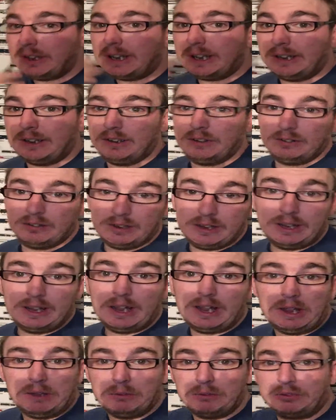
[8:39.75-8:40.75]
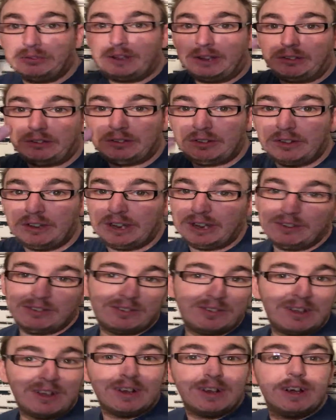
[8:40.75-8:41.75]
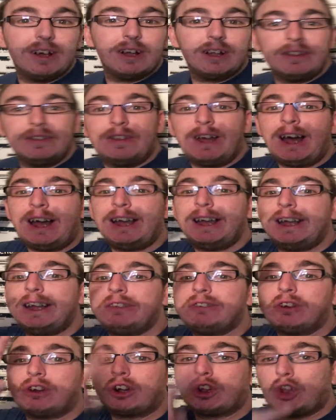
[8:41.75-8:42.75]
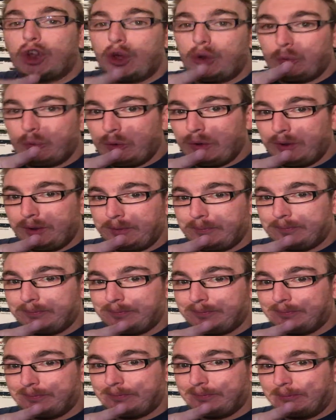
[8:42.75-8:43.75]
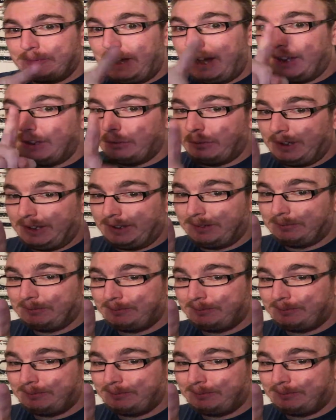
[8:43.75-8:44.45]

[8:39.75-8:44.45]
then it will stick to this. That is a clue, by the way.